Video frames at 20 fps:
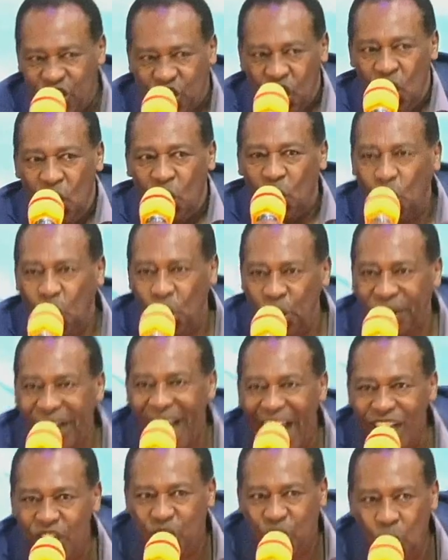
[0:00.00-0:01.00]

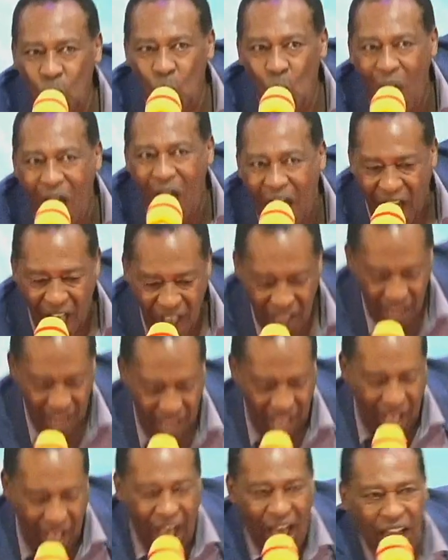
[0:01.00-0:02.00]
Utajua.
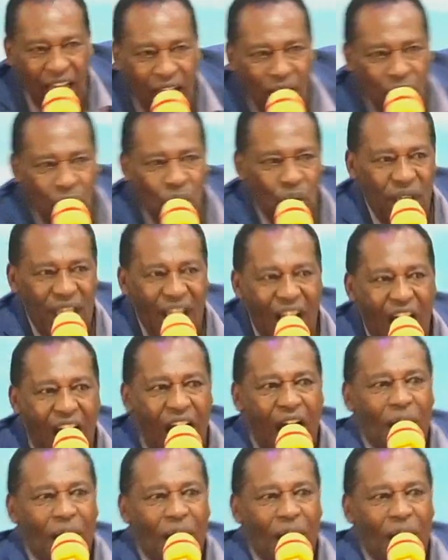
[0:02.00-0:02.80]
Hallelujah.